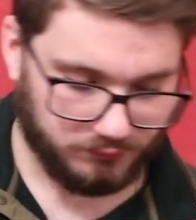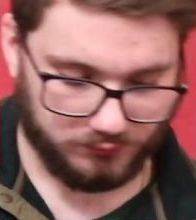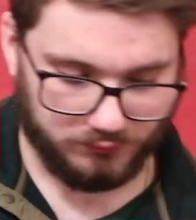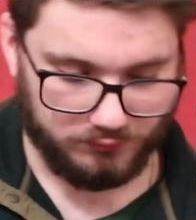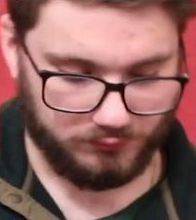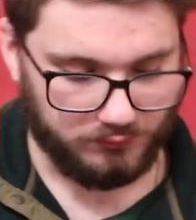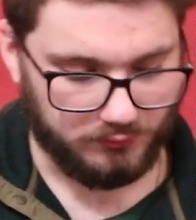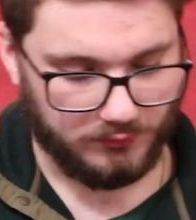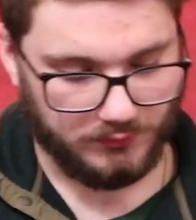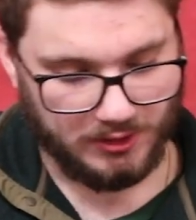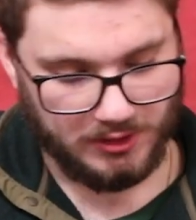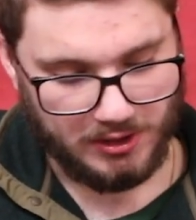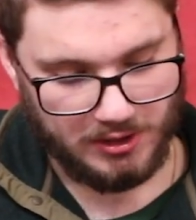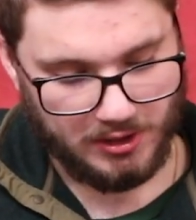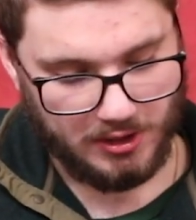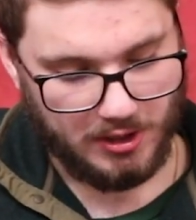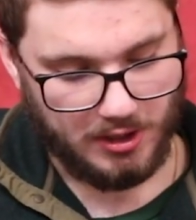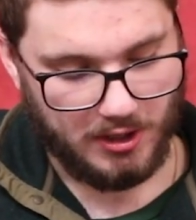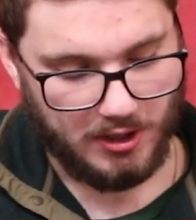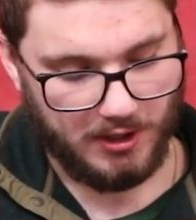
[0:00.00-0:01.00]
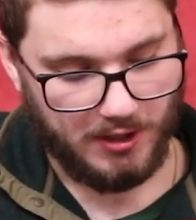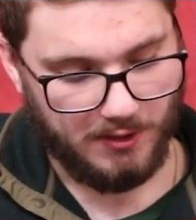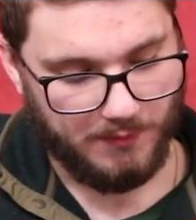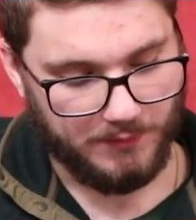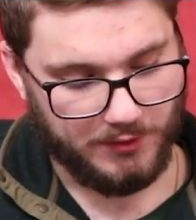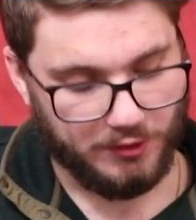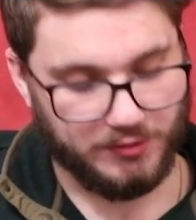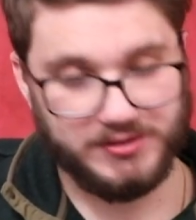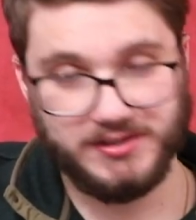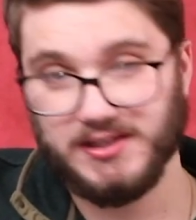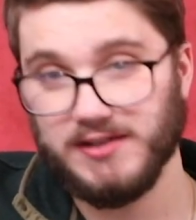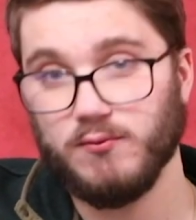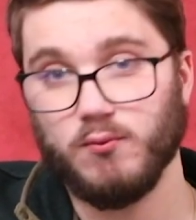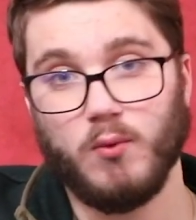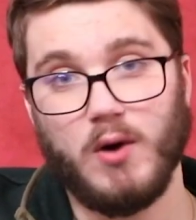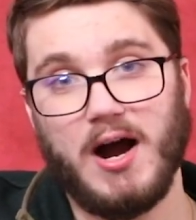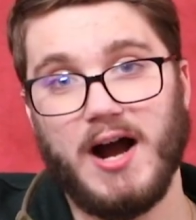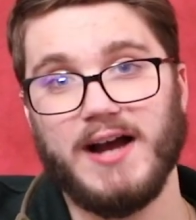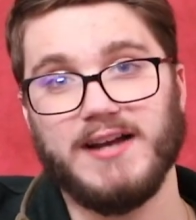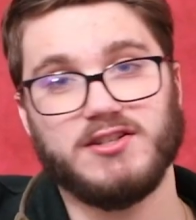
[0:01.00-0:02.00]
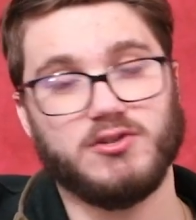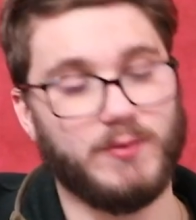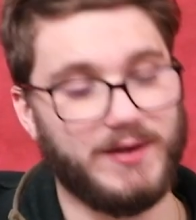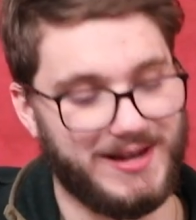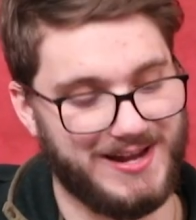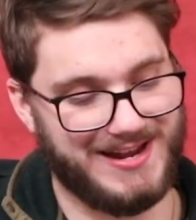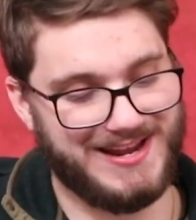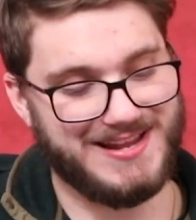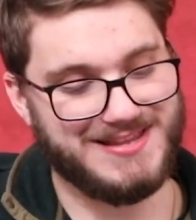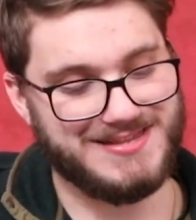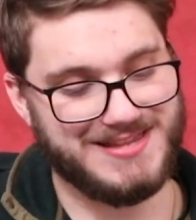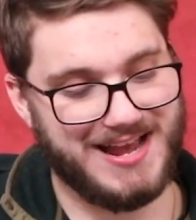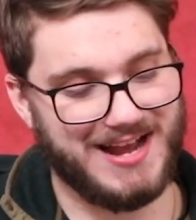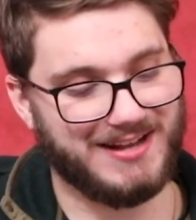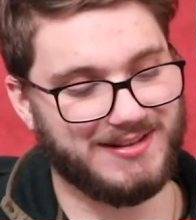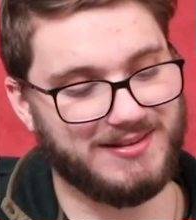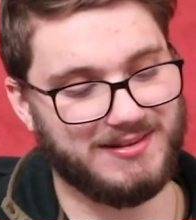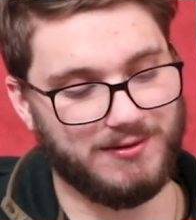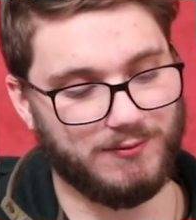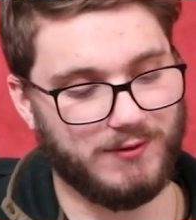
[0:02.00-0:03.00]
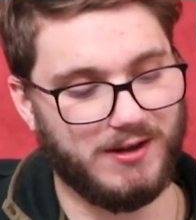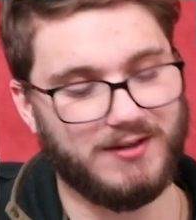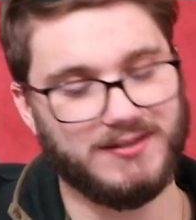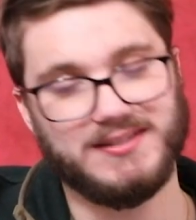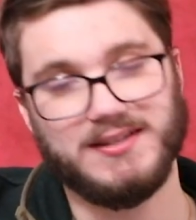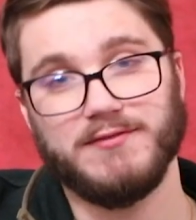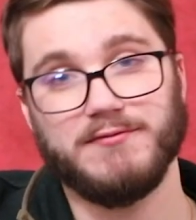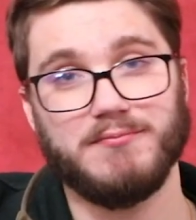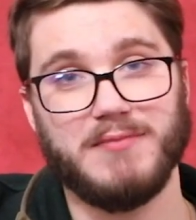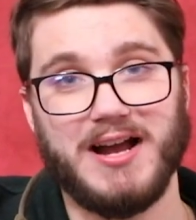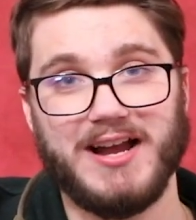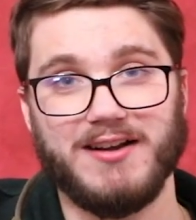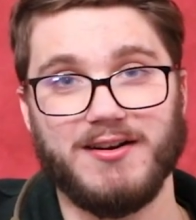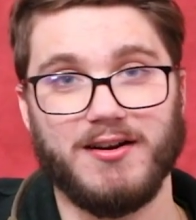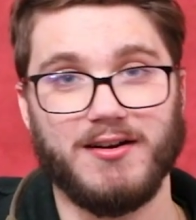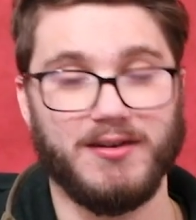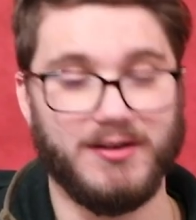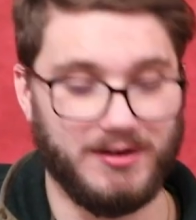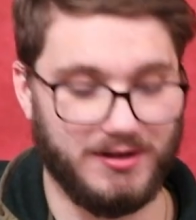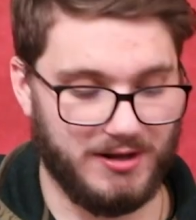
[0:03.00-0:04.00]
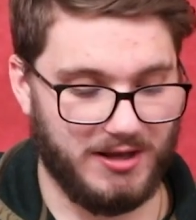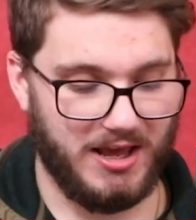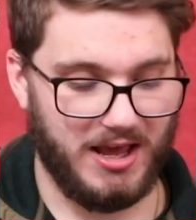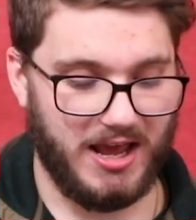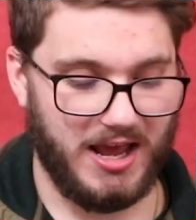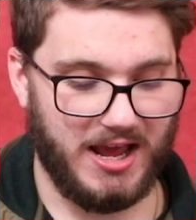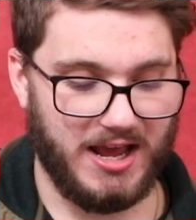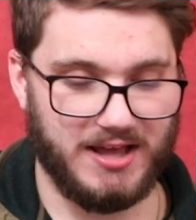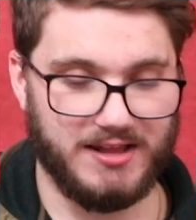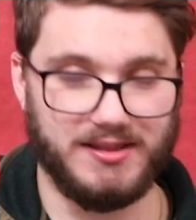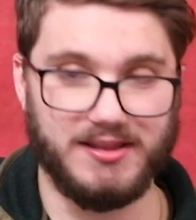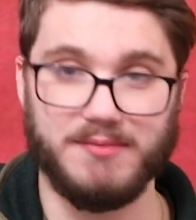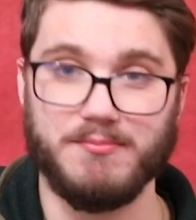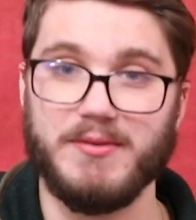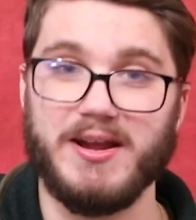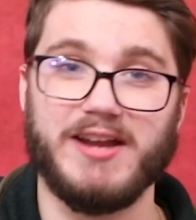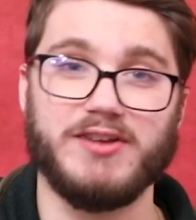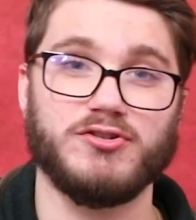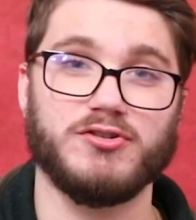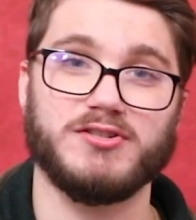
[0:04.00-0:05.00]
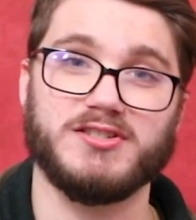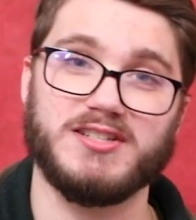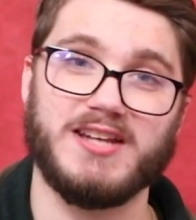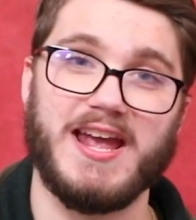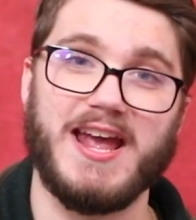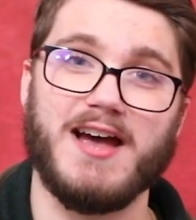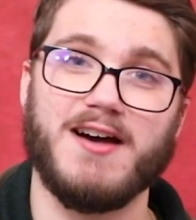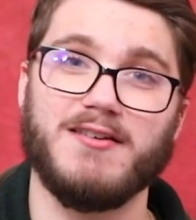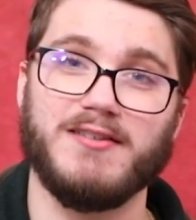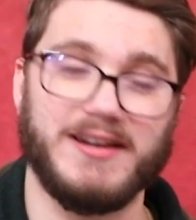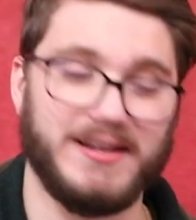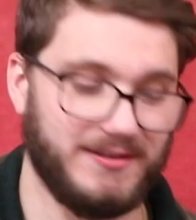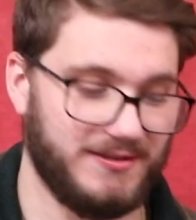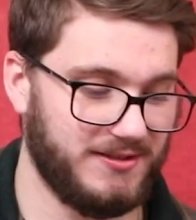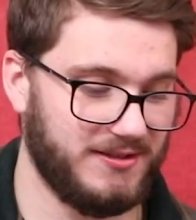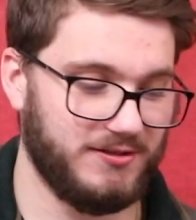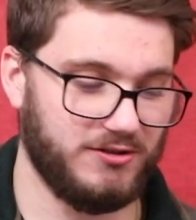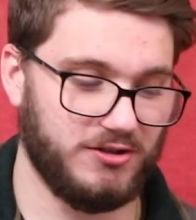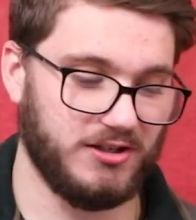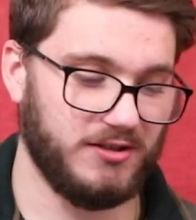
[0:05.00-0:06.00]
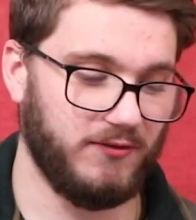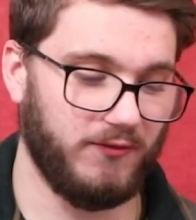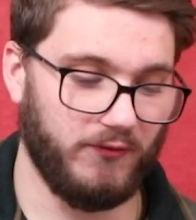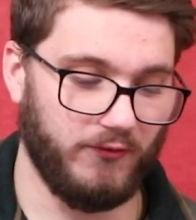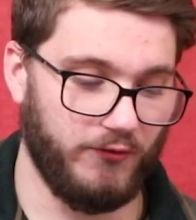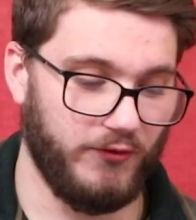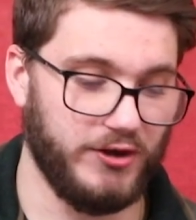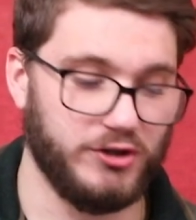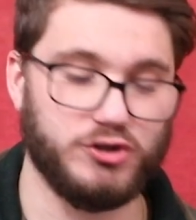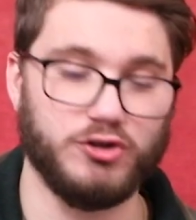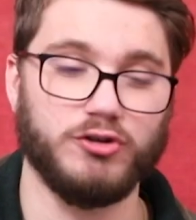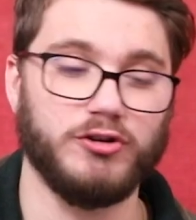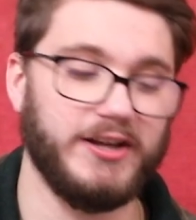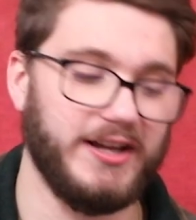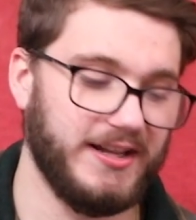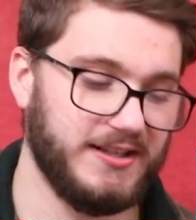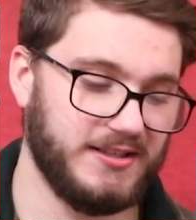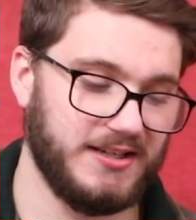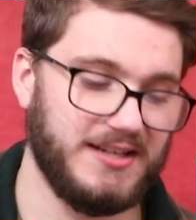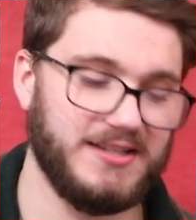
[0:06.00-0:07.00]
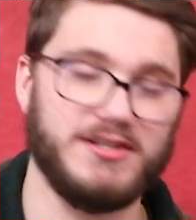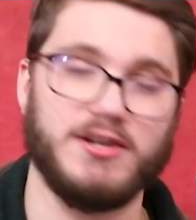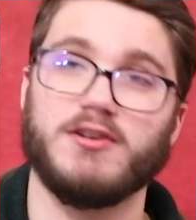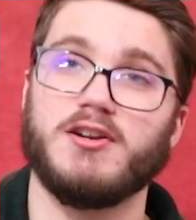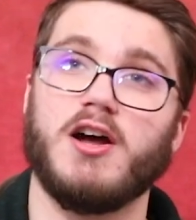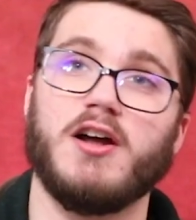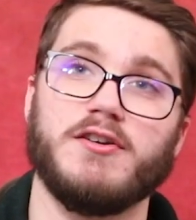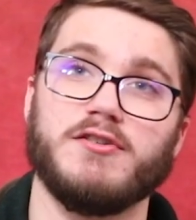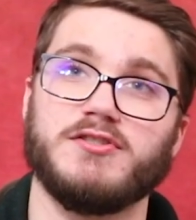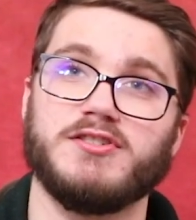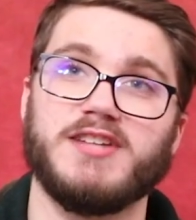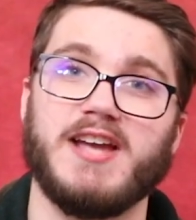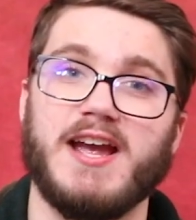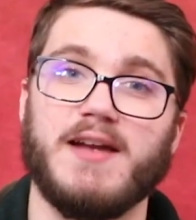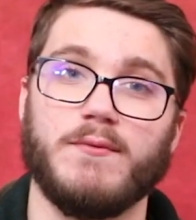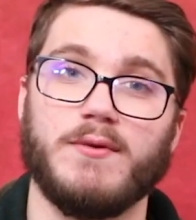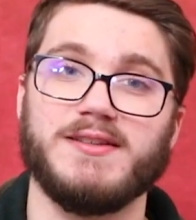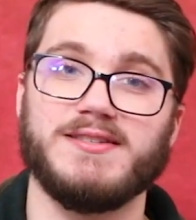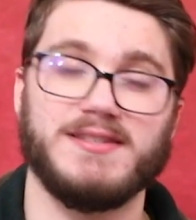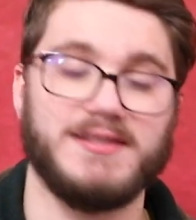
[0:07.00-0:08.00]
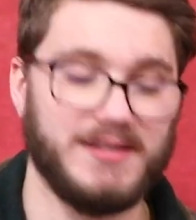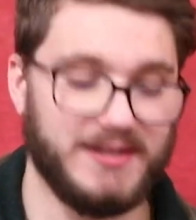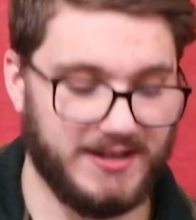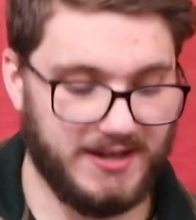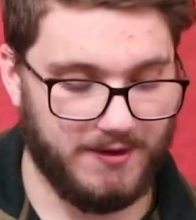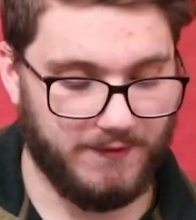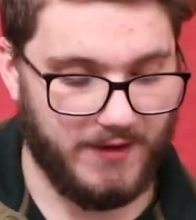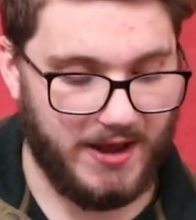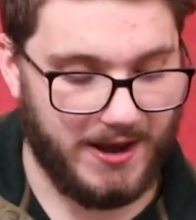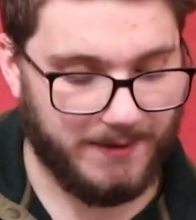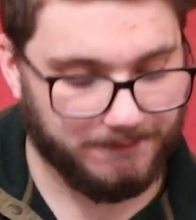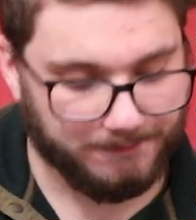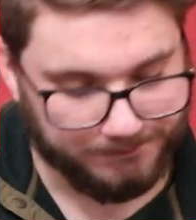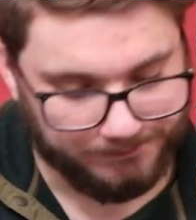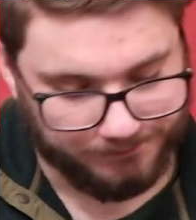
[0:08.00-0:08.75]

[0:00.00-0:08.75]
You'll see why, so we can connect the relative minor and the major scale. It's just visually, it's easier to understand what's in the key of A.